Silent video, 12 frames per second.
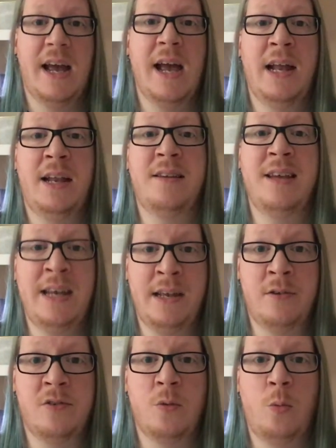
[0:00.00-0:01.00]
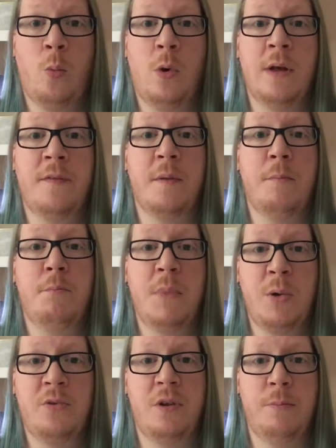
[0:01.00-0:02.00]
and it is one of the
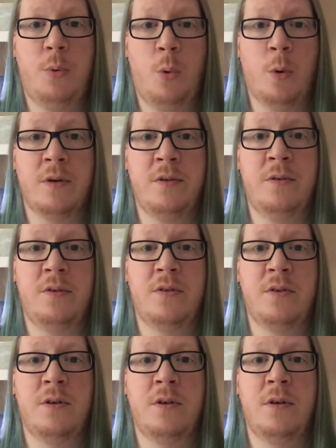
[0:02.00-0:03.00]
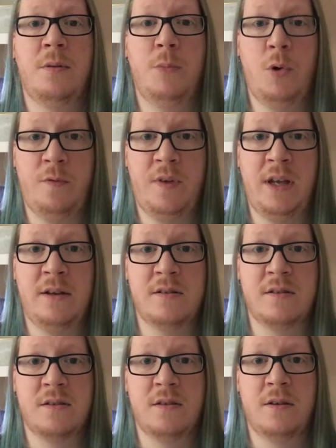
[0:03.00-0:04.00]
most important
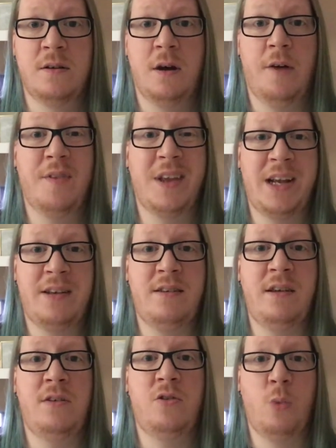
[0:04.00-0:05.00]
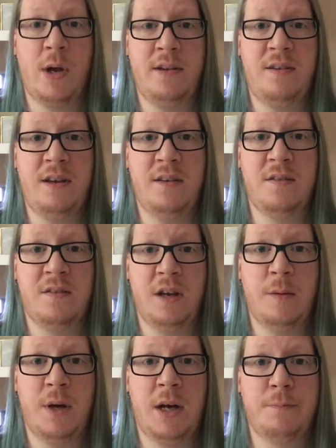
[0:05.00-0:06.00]
movies of 1920s
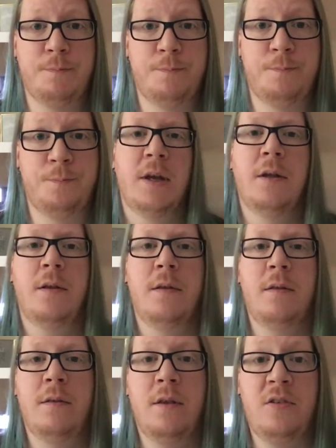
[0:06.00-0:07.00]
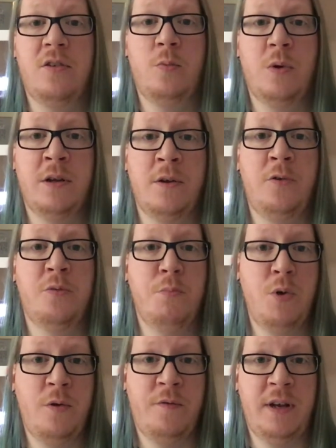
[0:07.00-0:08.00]
cinema. This is one of those
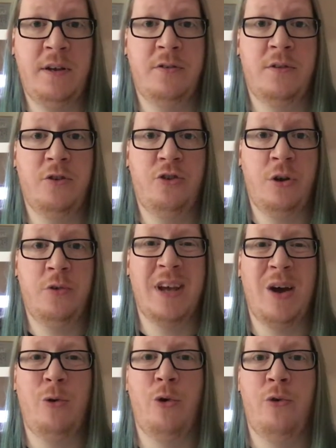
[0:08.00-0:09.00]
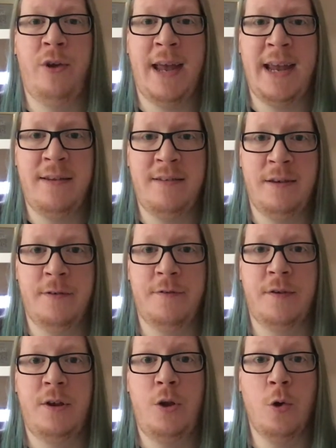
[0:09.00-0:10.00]
movies that shows how creative
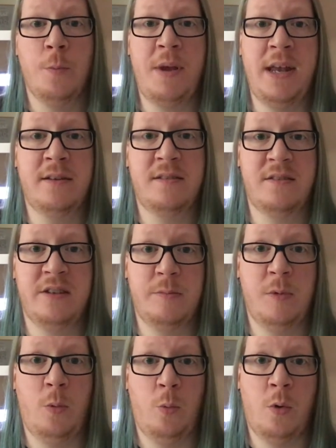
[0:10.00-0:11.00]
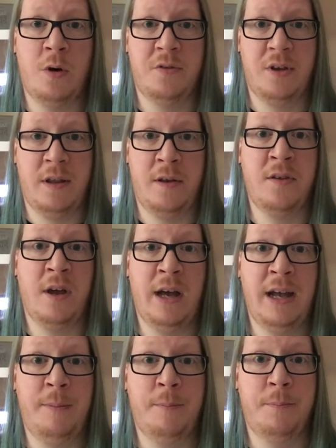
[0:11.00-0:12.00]
European cinema was at the
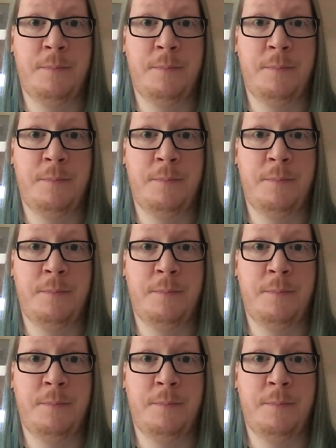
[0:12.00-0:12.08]
time.